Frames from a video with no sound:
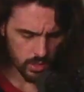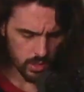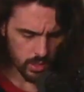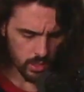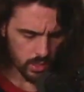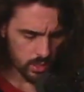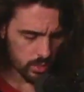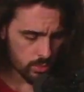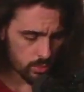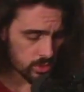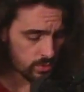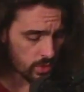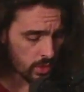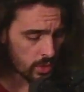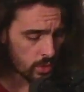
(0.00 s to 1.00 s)
It was
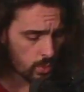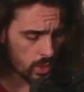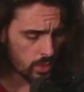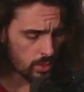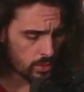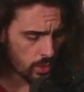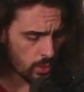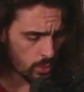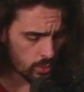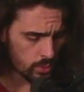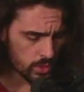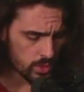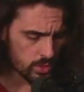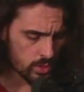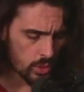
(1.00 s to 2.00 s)
very well known
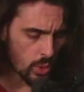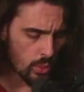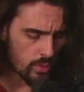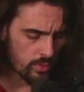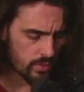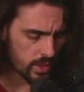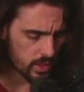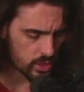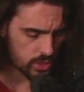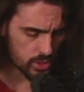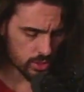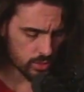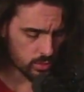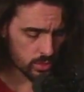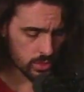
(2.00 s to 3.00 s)
that no
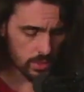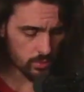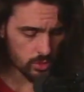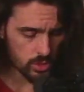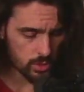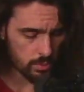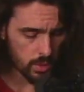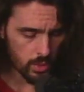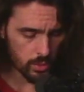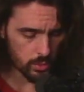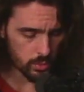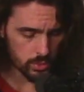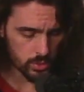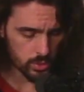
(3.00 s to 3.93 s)
affection was ever supposed to